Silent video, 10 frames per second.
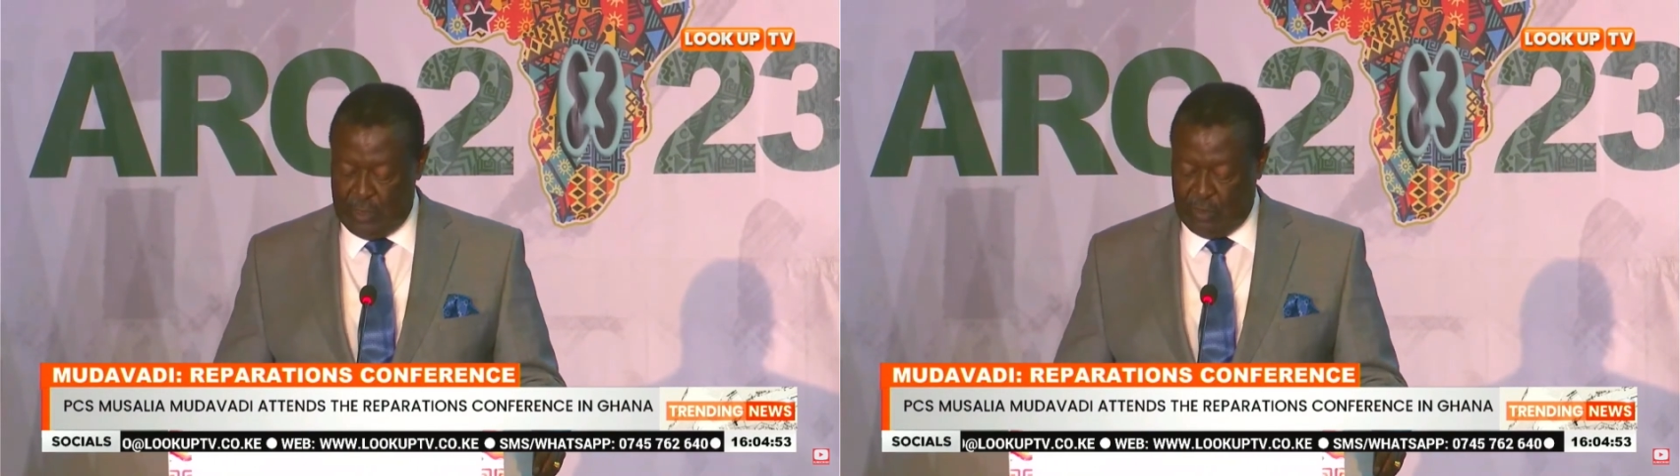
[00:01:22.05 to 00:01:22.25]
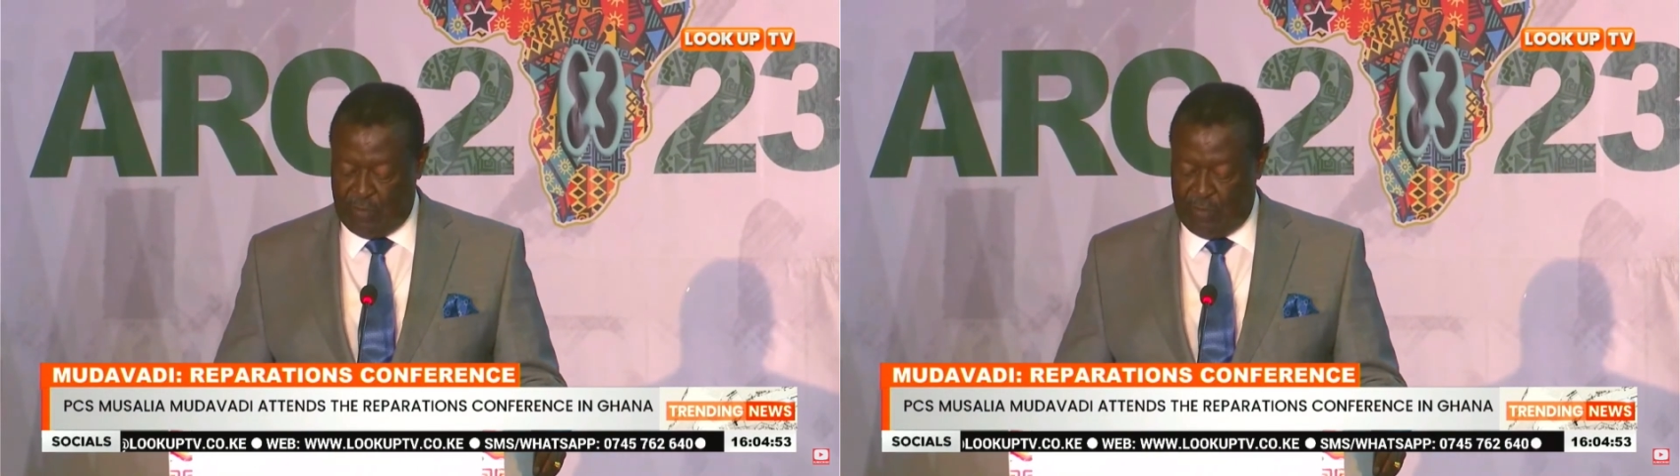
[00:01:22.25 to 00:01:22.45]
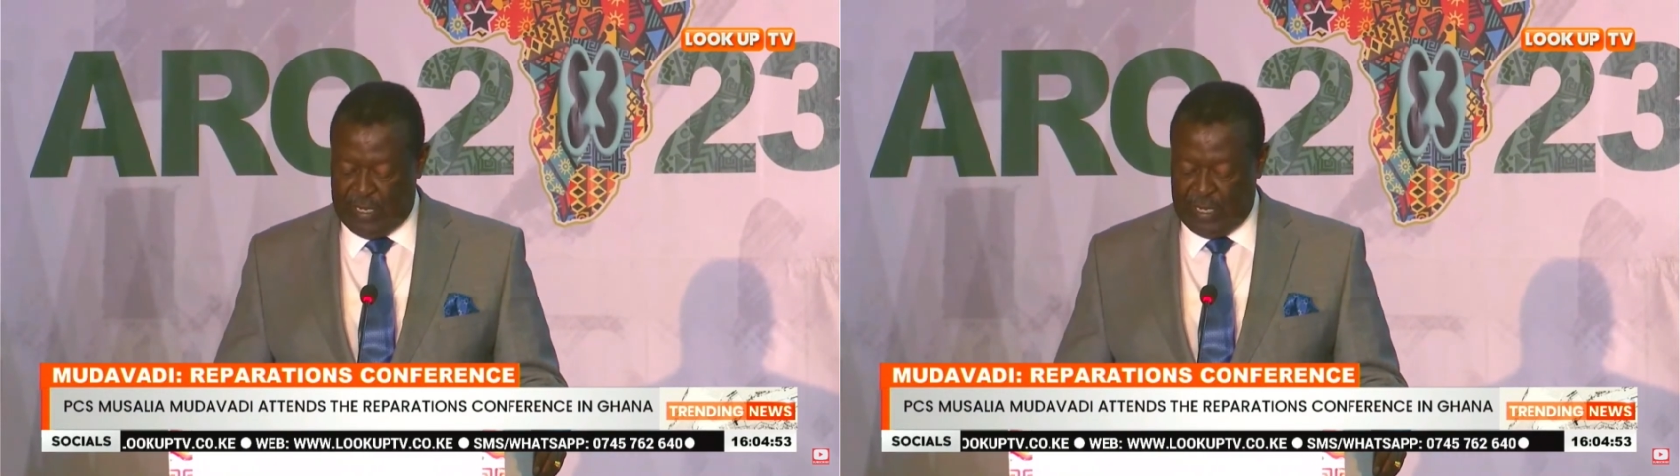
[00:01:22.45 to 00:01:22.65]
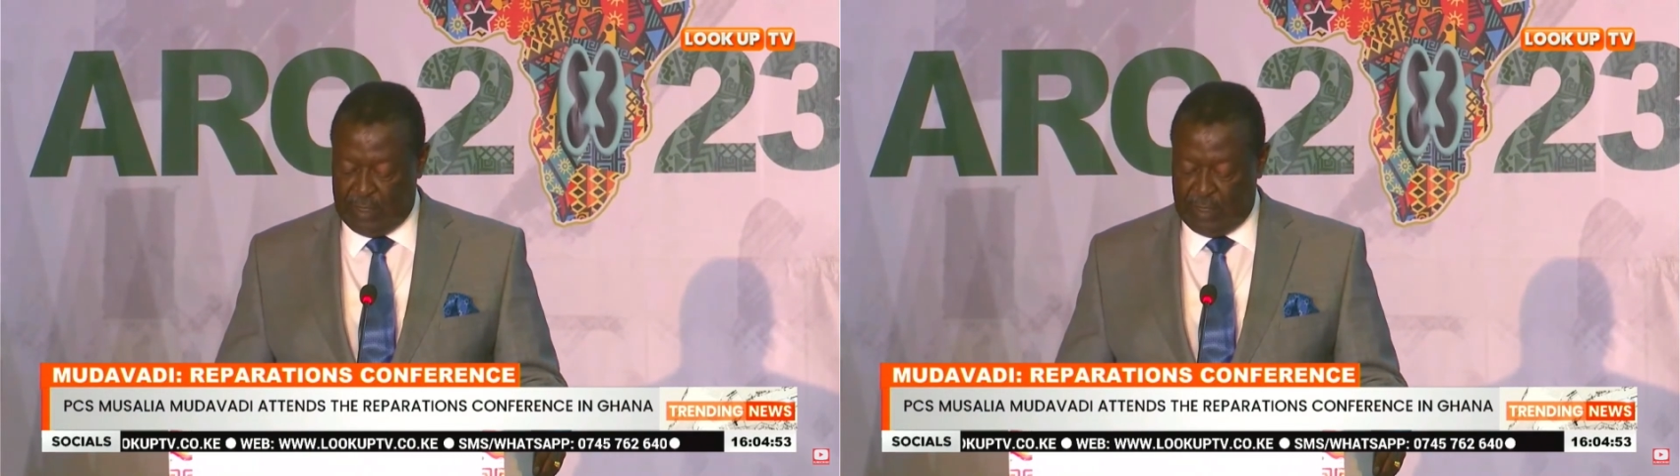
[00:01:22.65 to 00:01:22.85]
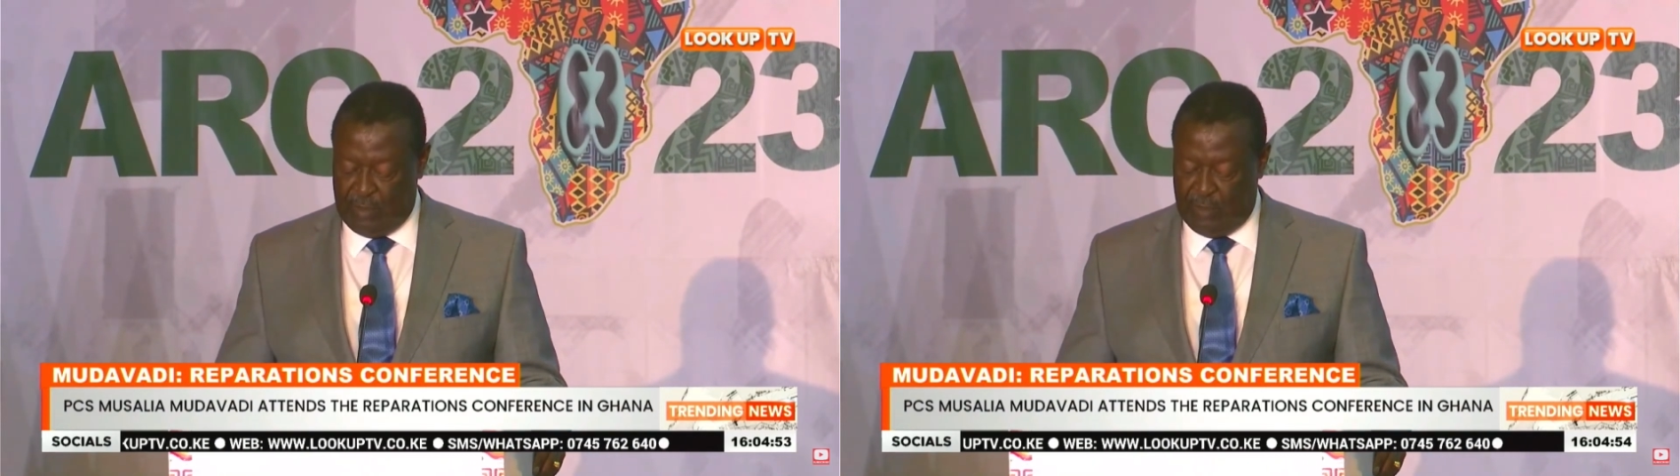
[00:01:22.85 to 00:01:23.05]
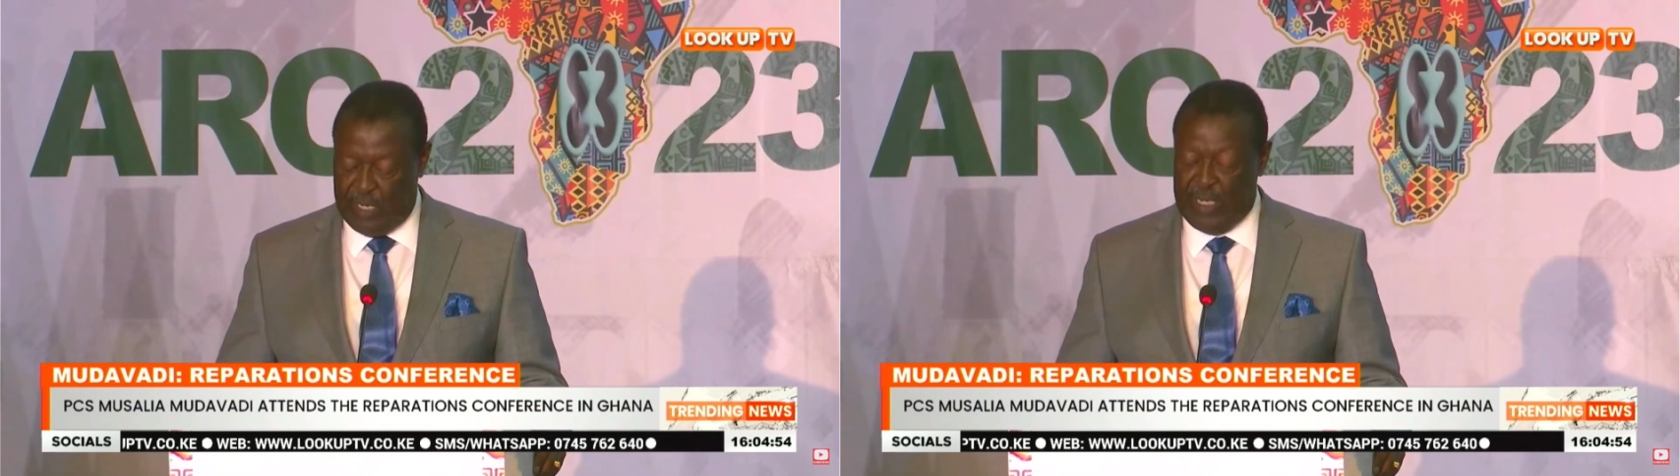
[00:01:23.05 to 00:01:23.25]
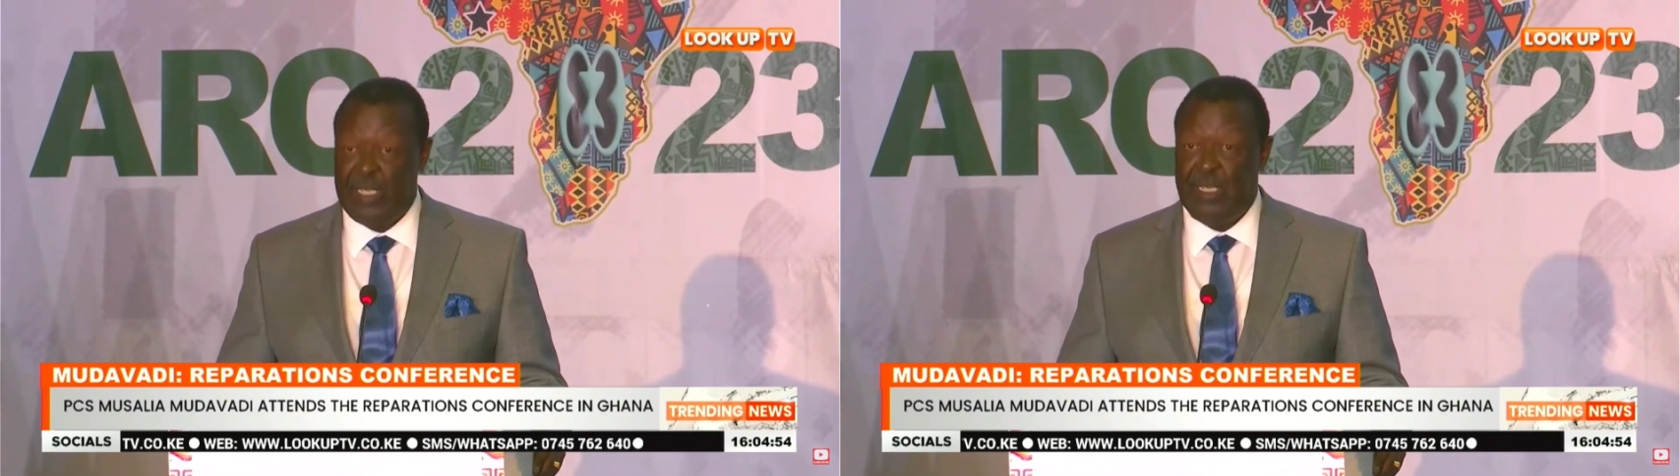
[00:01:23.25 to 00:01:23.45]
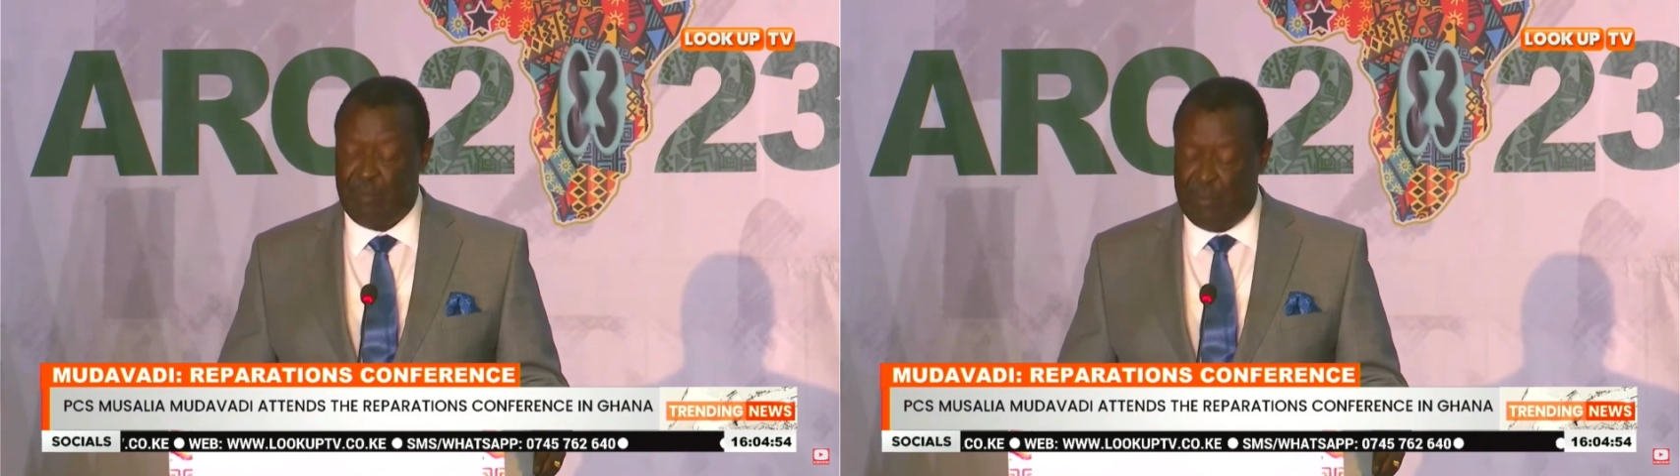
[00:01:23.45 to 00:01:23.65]
reflect on the many
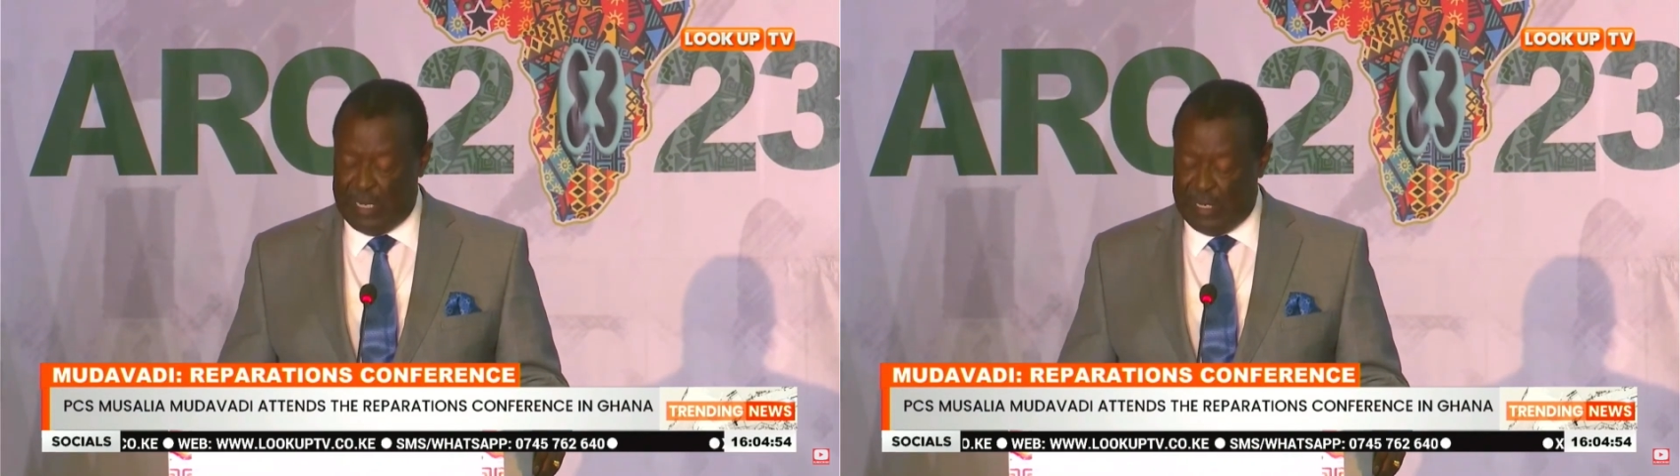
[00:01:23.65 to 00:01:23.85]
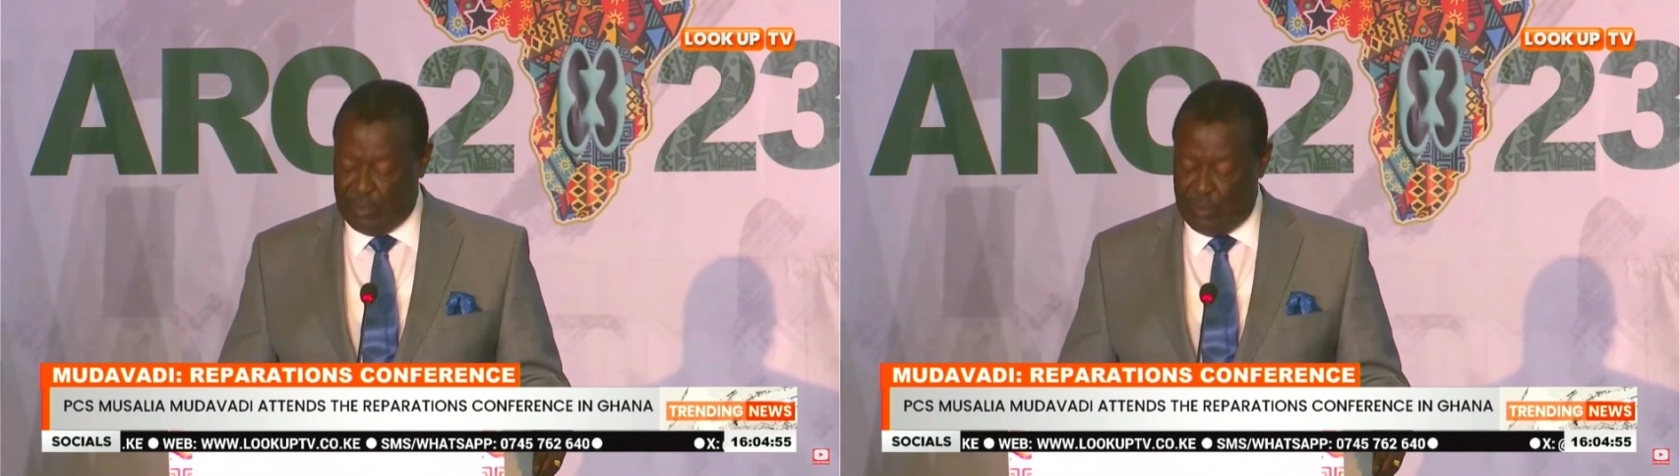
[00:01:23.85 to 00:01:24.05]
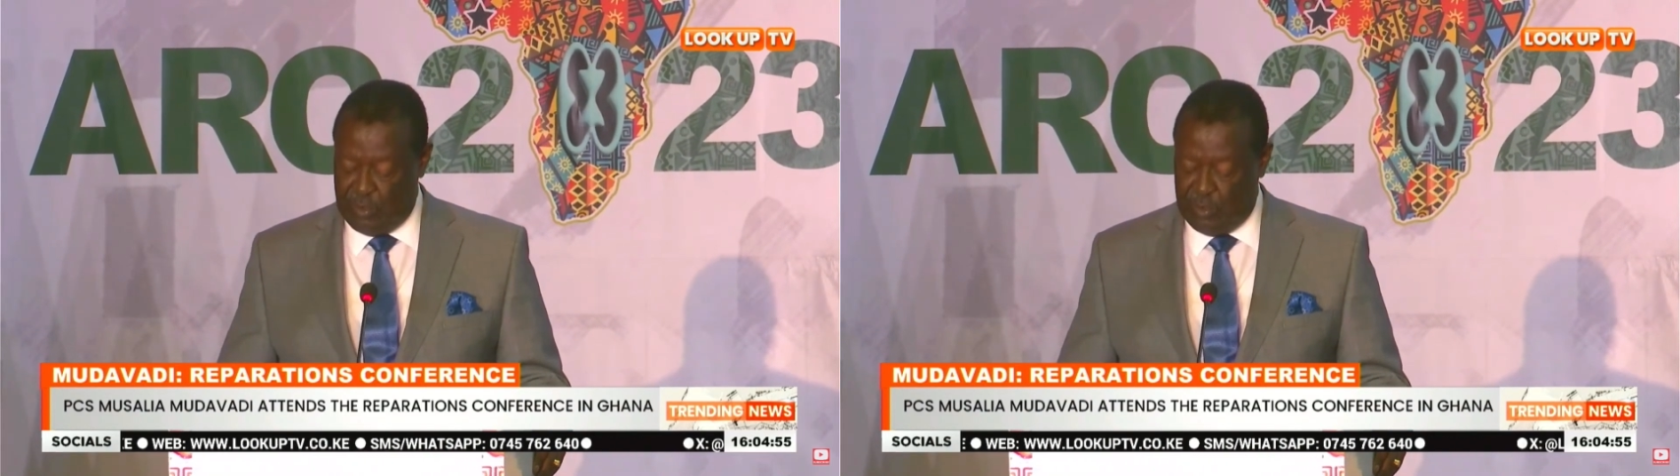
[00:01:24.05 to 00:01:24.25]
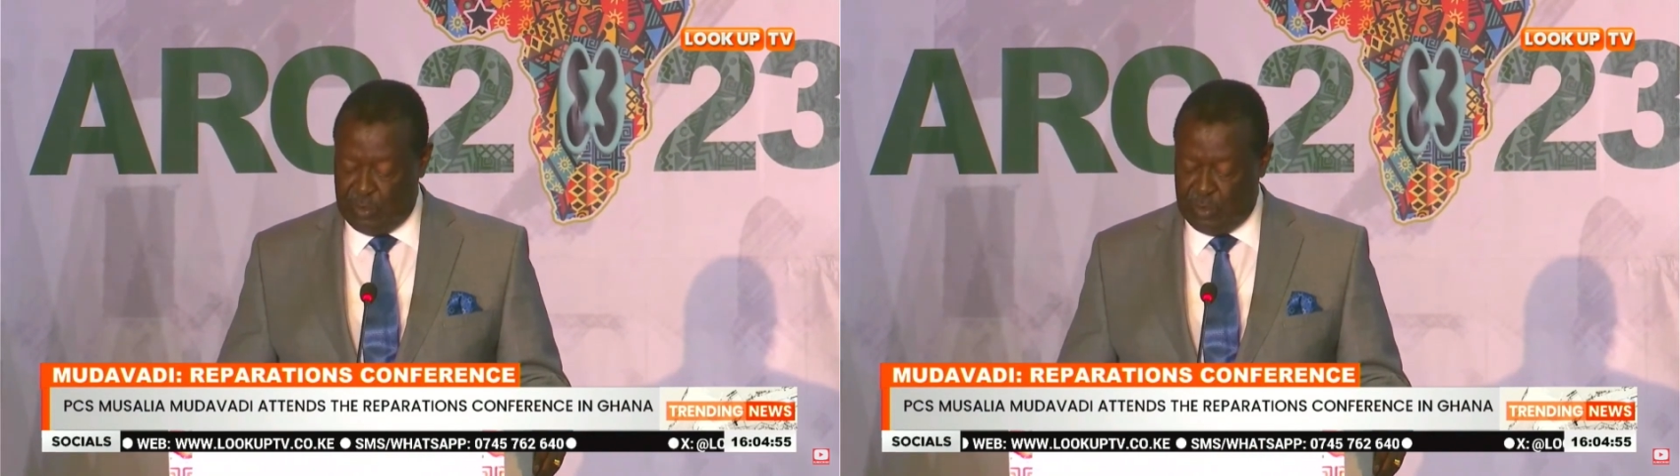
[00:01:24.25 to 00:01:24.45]
milestones